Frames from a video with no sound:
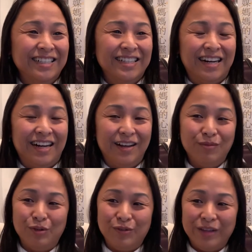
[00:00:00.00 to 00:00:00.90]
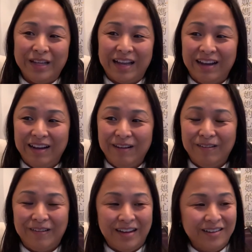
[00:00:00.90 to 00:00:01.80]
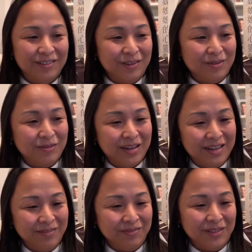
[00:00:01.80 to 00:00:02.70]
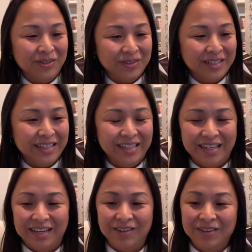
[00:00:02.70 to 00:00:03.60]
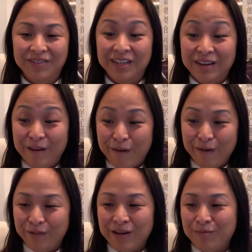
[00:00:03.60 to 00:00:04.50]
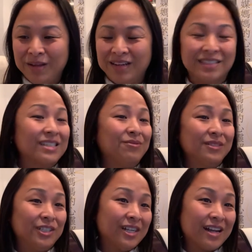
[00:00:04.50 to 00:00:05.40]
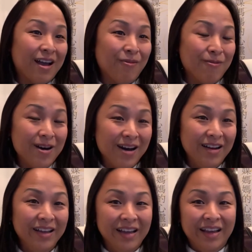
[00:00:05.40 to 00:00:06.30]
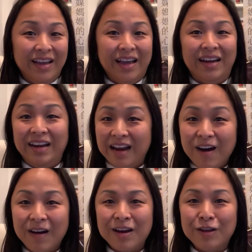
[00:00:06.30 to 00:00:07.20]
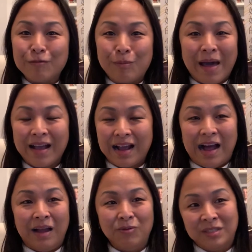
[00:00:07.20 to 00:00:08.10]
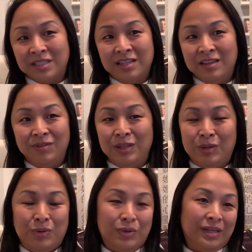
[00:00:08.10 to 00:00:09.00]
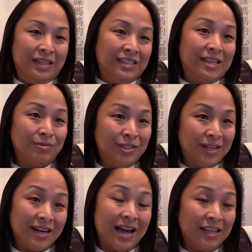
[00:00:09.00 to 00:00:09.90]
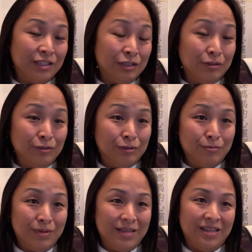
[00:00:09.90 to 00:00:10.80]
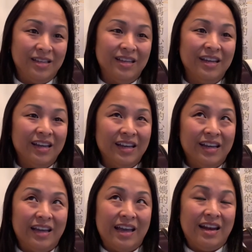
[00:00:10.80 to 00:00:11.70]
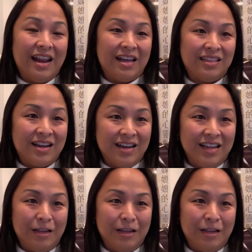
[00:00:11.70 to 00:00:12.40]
I'm moving out. I don't know what I'm doing. I don't even know if I pick the subject I want. And now I look back, I wasn't even doing the subject that I choose to be at that time.